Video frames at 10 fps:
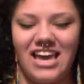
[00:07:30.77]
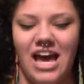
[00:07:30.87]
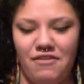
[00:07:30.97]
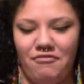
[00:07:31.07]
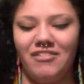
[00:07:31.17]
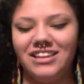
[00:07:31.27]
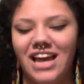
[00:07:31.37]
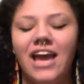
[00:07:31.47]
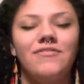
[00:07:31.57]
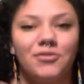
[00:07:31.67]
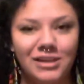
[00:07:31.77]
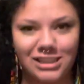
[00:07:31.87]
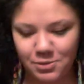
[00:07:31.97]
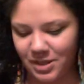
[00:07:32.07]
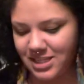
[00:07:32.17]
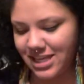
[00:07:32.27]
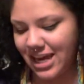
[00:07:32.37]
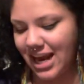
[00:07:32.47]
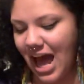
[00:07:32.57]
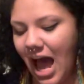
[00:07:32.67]
I haven't read these plays
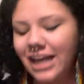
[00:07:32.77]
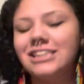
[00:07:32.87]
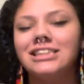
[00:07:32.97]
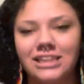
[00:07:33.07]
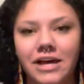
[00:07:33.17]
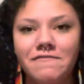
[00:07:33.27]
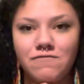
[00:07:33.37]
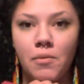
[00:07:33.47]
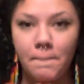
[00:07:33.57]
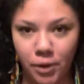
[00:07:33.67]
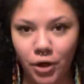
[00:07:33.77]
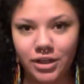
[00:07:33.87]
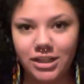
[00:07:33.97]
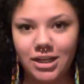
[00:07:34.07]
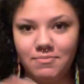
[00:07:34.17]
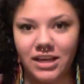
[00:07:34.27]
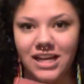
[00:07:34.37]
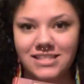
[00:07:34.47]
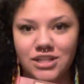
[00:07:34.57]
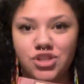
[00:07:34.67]
yet. I just love the book
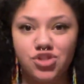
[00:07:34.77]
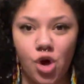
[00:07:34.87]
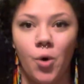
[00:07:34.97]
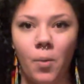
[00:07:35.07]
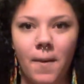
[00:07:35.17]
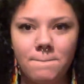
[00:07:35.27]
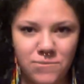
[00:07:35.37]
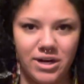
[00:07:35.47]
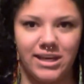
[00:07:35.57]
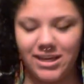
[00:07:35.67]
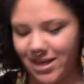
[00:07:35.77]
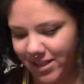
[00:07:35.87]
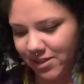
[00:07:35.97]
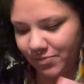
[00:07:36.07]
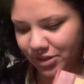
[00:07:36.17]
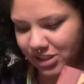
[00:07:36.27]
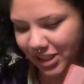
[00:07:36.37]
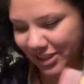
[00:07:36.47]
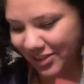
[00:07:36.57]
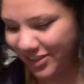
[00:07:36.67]
because it is so pretty, and I love books that like look